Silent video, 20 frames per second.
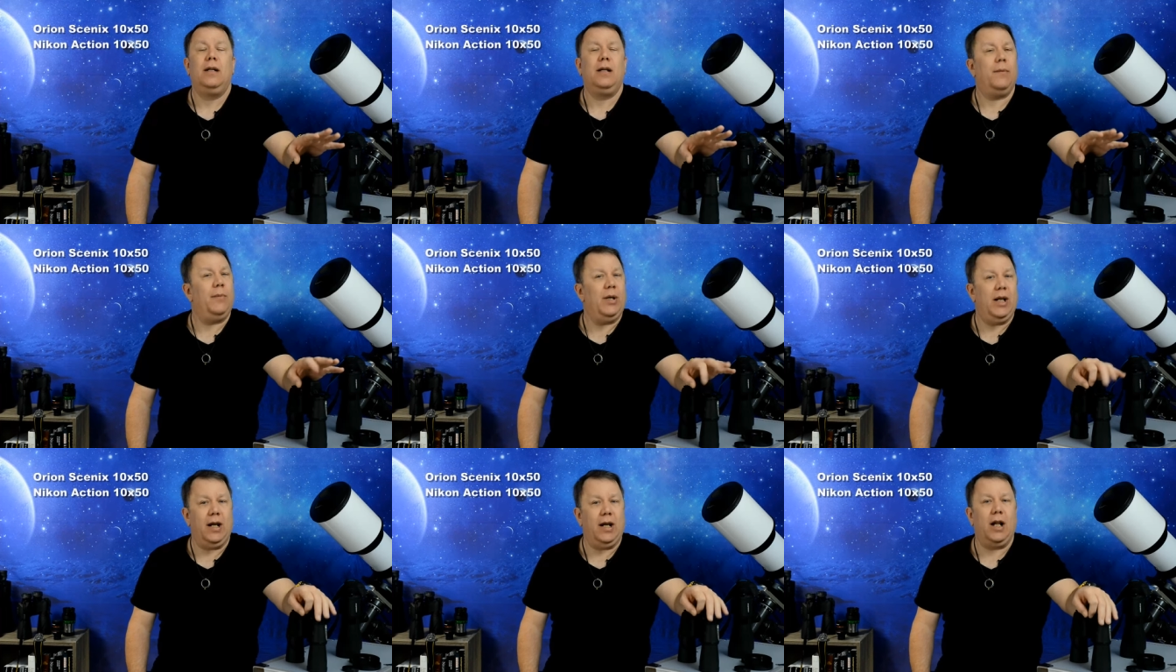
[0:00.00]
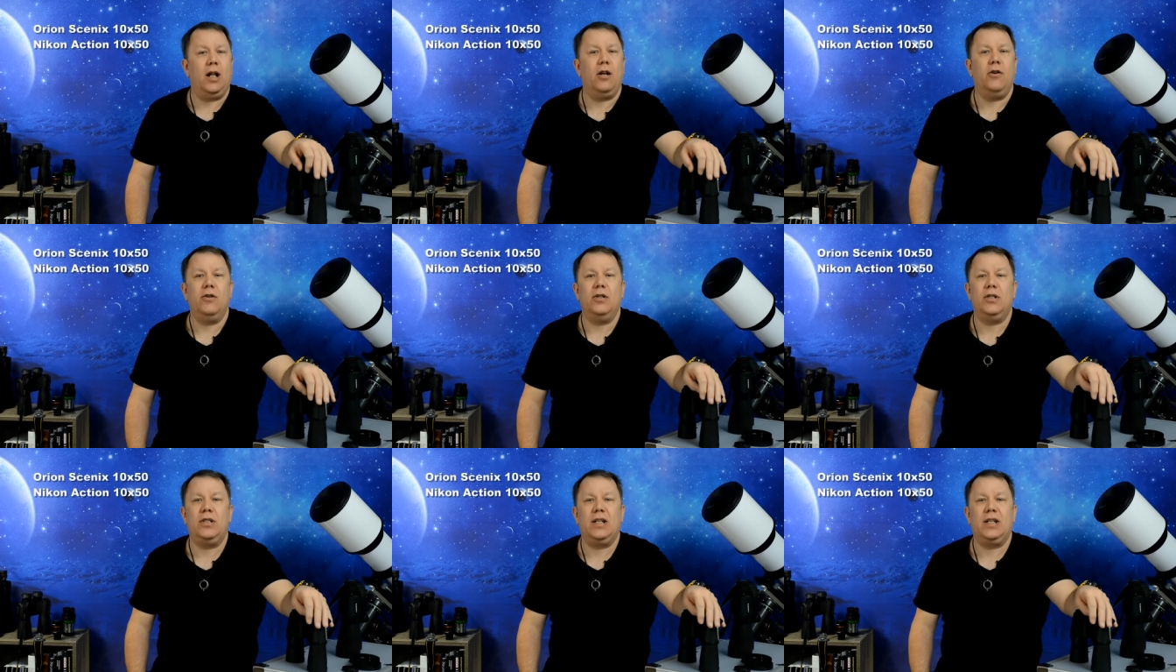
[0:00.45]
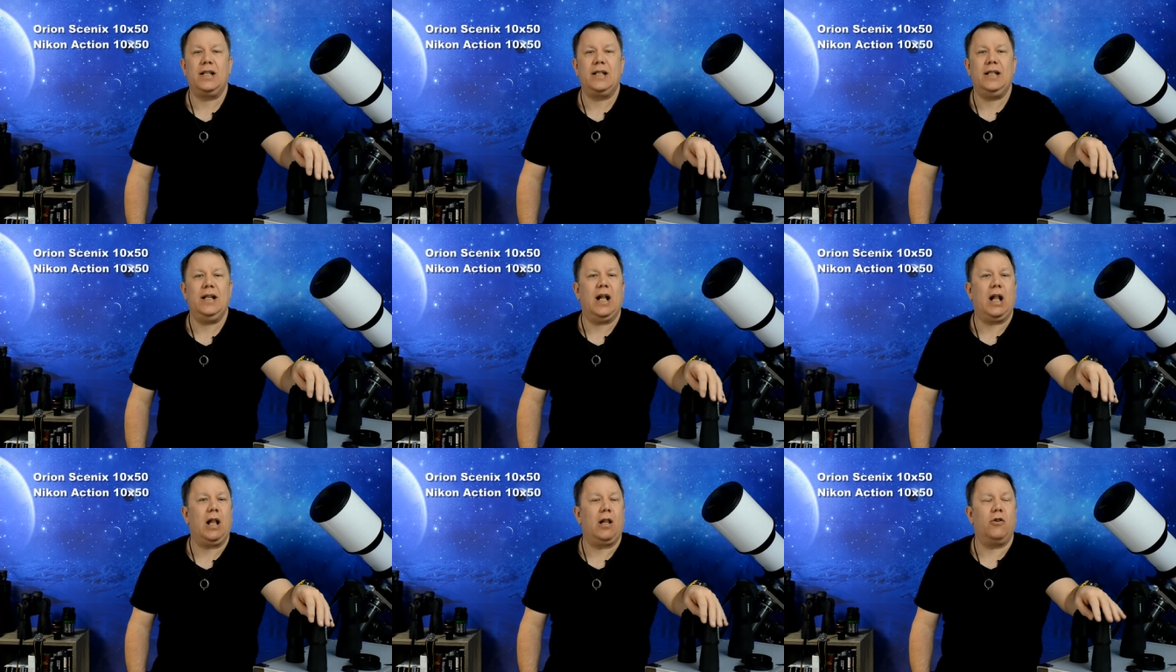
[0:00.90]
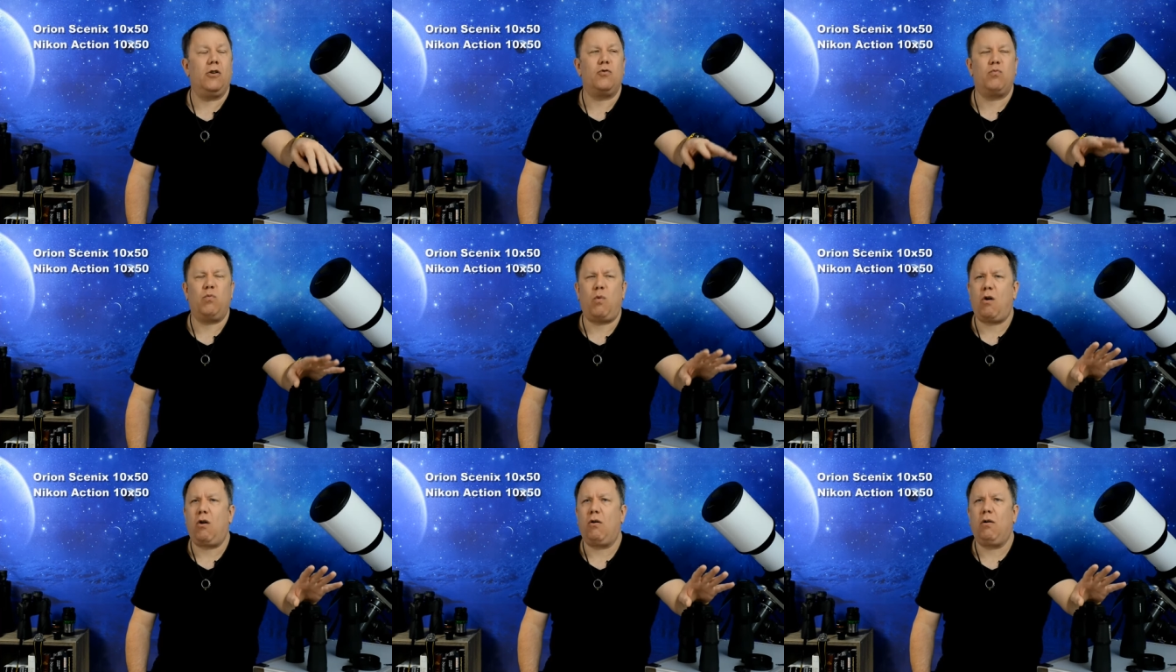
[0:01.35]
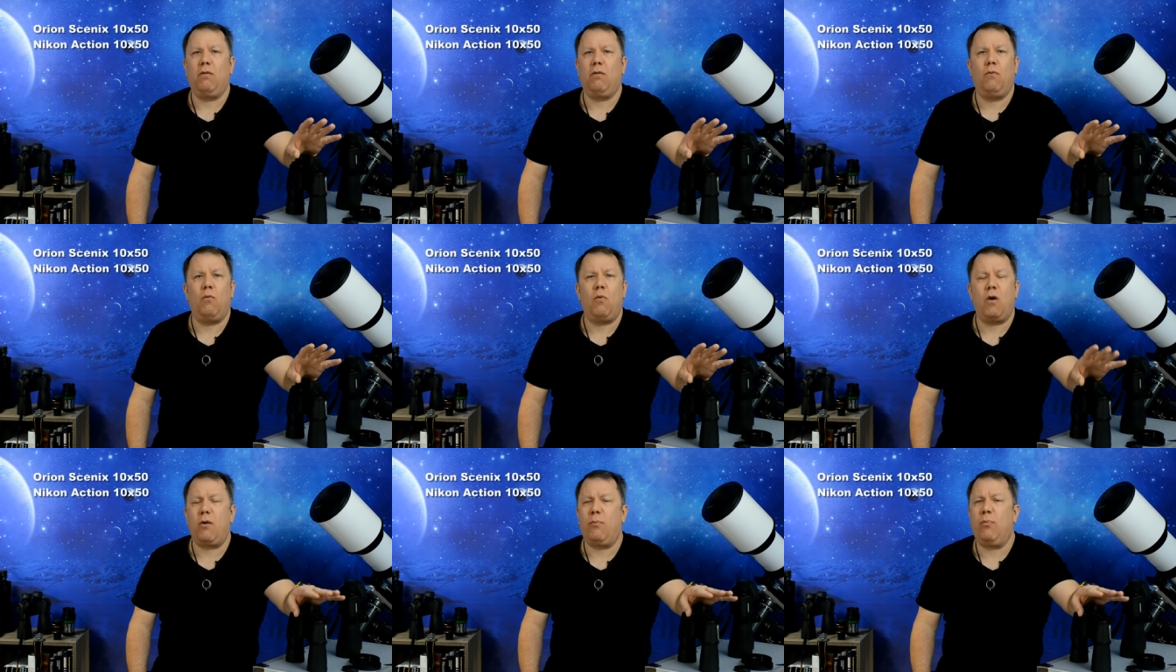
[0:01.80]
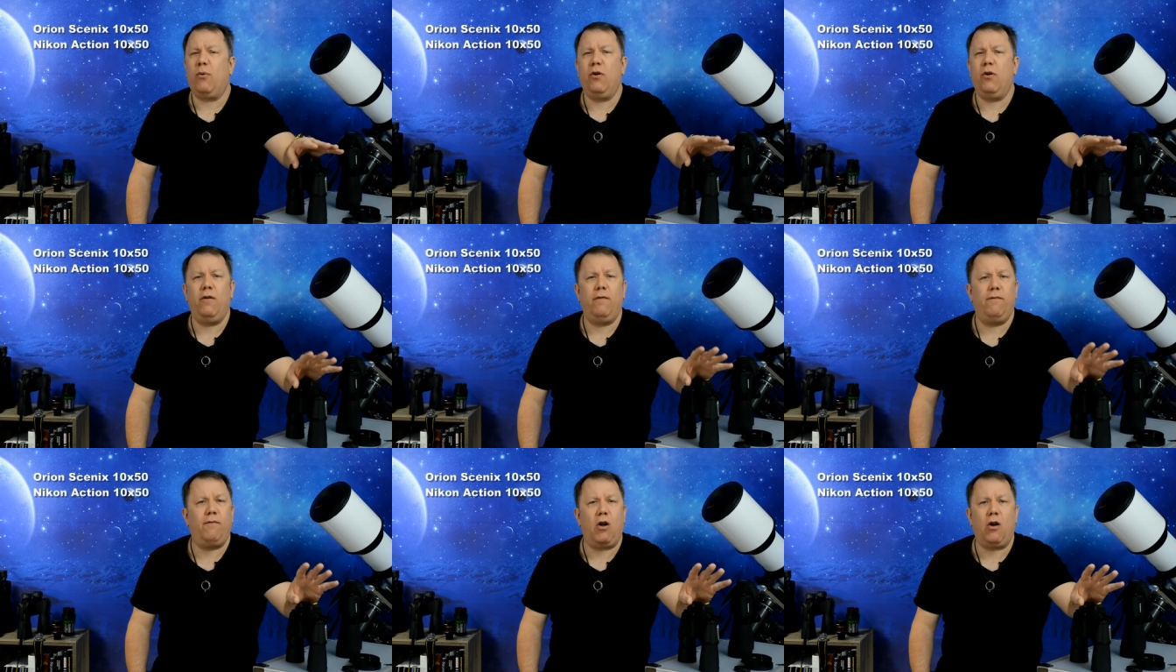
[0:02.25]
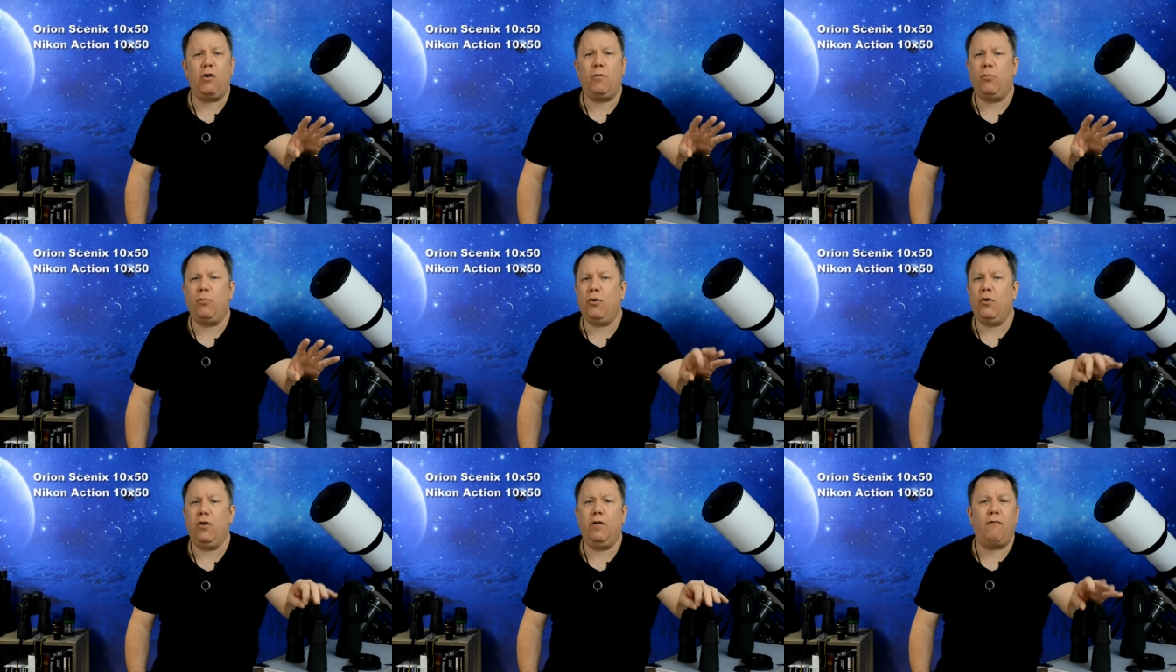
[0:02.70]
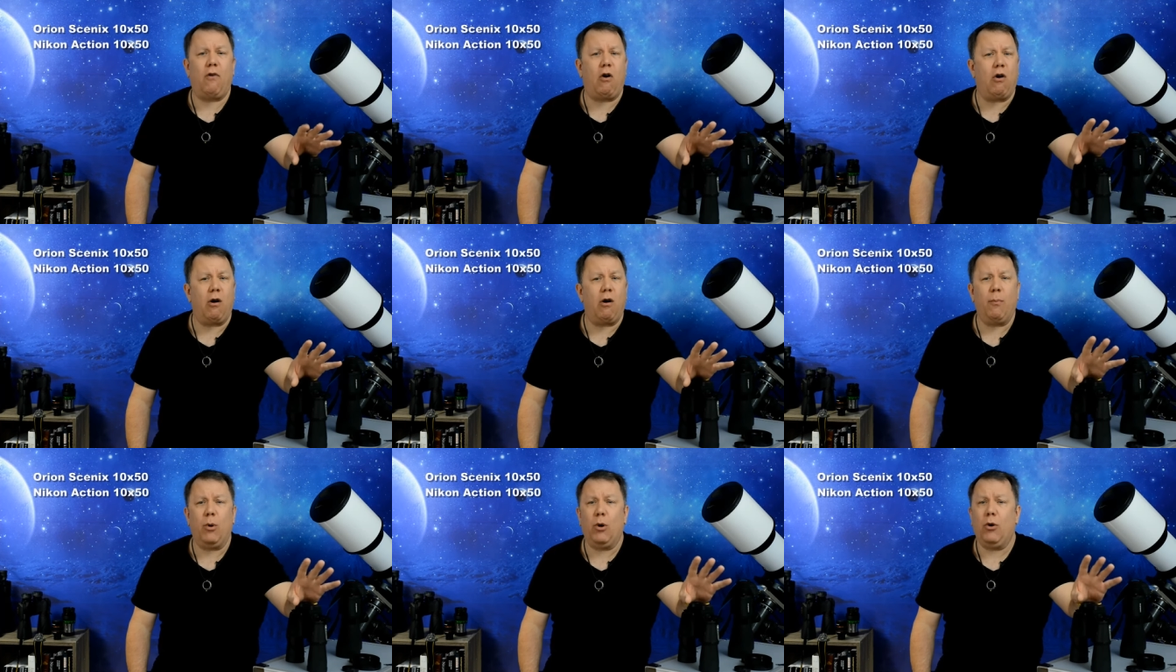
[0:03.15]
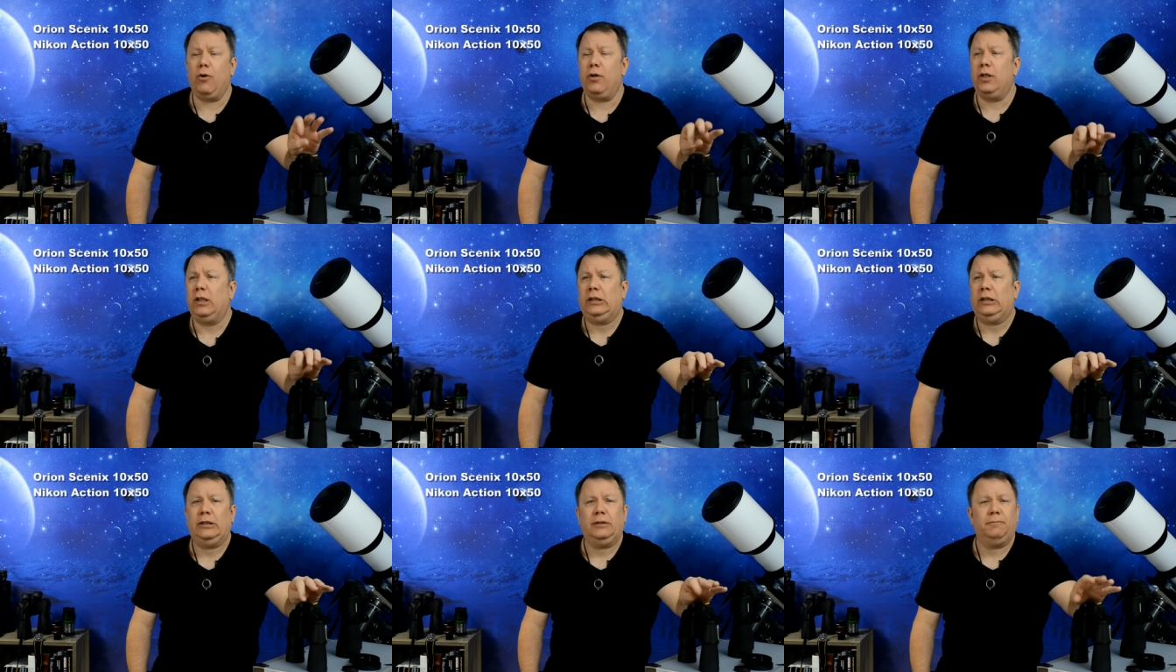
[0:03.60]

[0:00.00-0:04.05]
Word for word: Come in at $160, bog, waterproof, fogproof, armored.